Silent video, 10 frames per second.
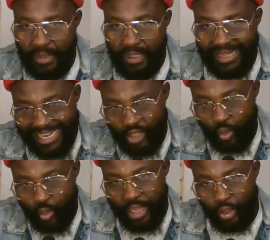That is
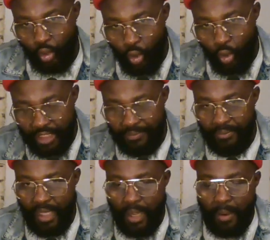why he told him.
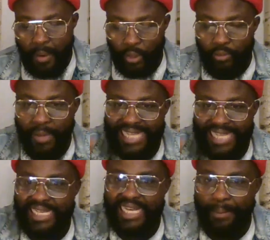But Mazi
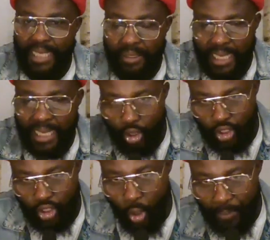Nnamdi Kanu cannot
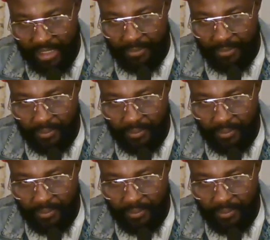stop it.